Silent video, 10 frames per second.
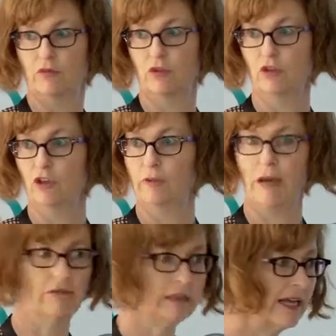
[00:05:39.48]
We've heard
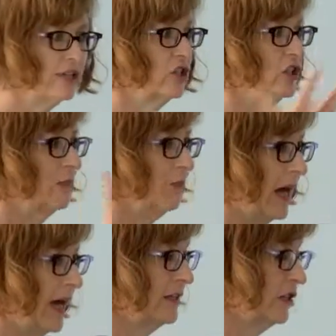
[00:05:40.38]
about relationship
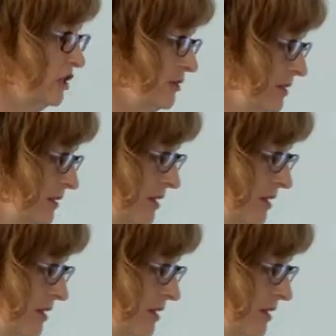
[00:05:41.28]
partnerships.